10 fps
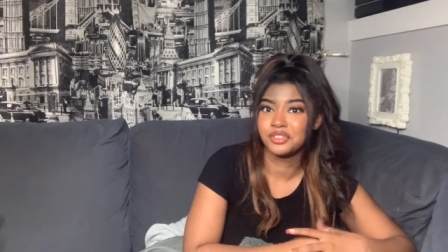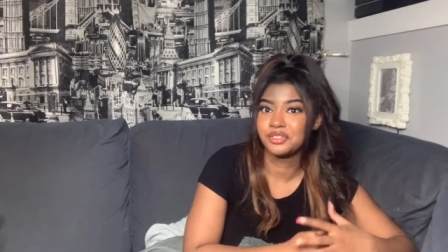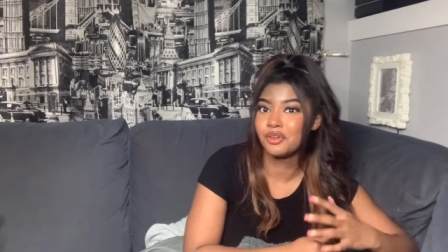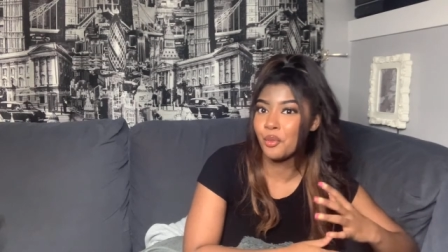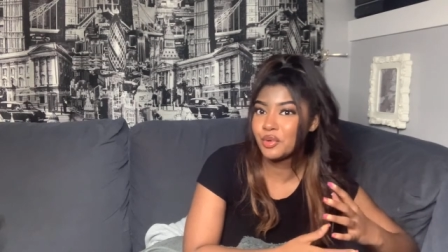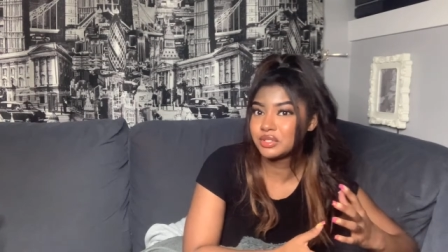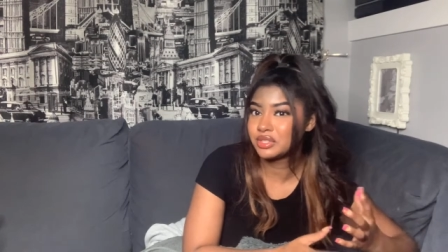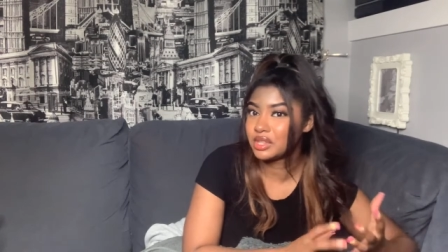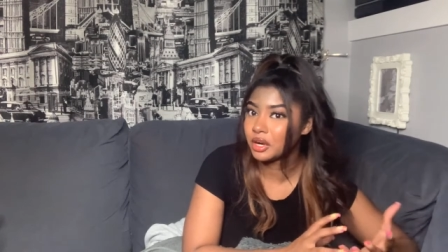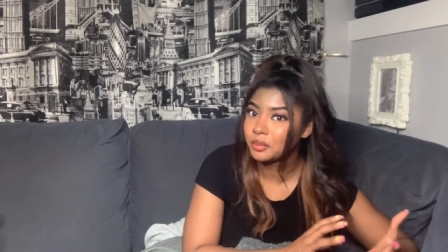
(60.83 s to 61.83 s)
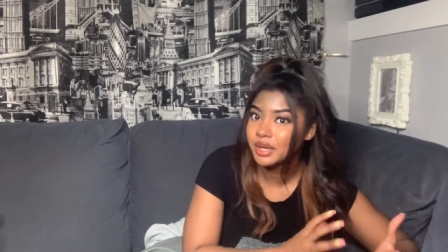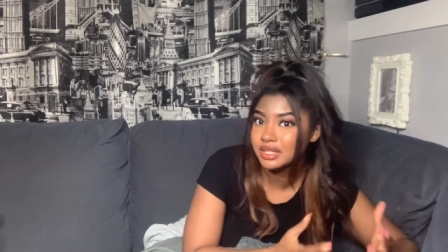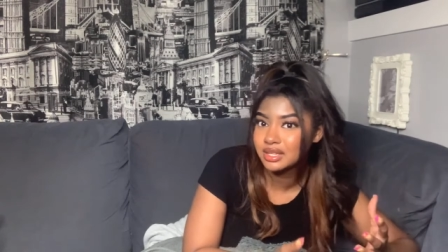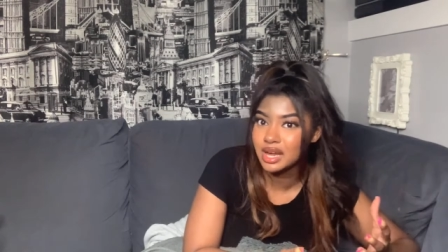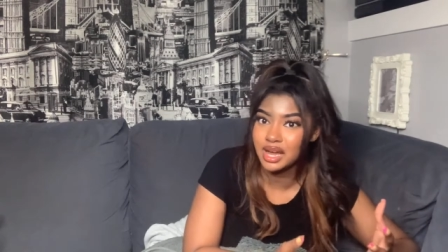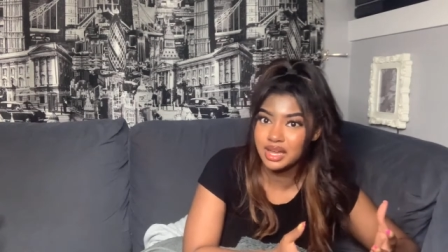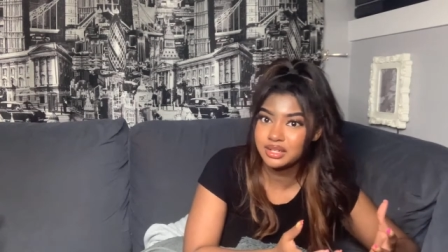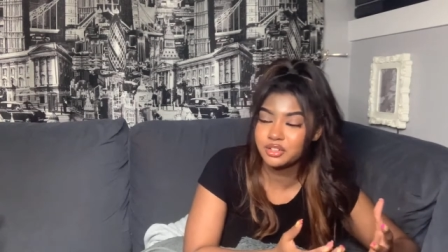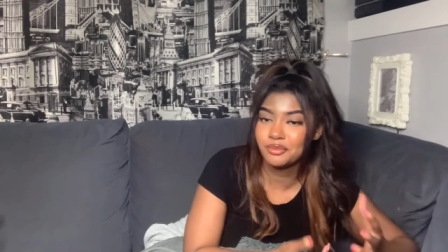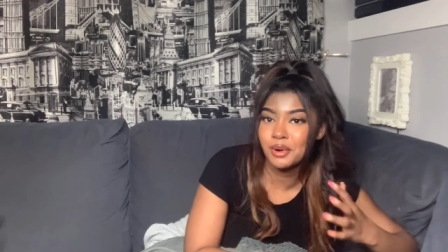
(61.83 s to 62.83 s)
almost therapist kind
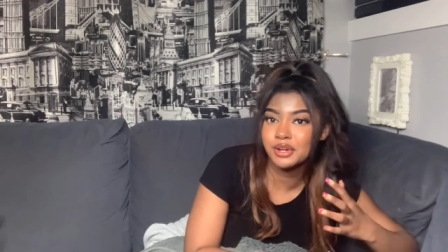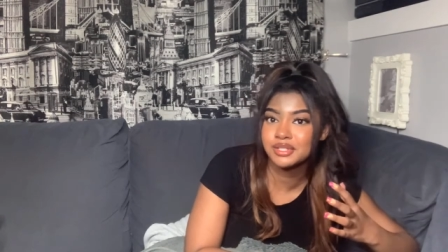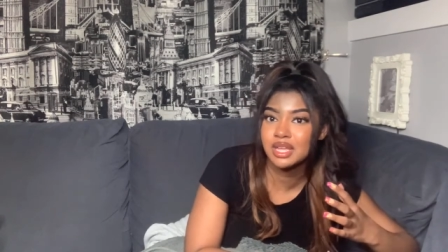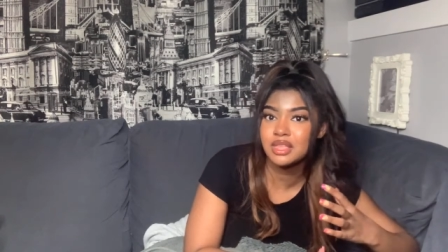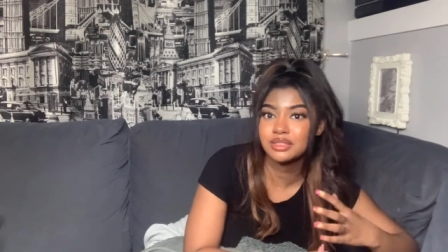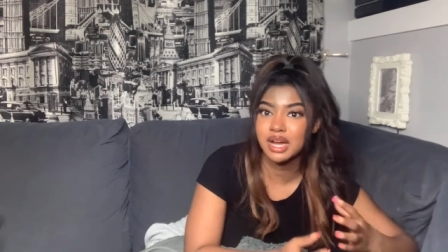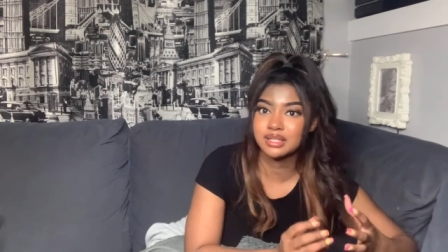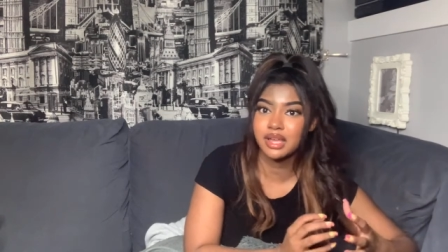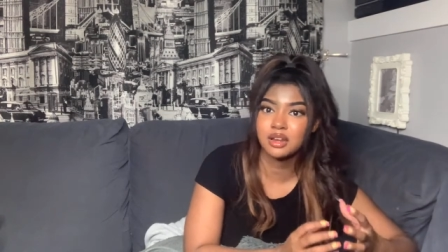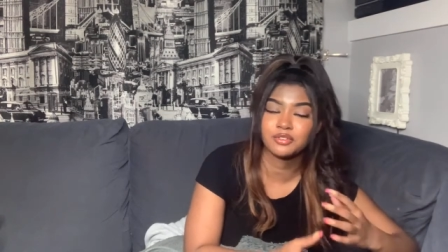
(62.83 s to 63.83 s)
of person. Like, that's kind of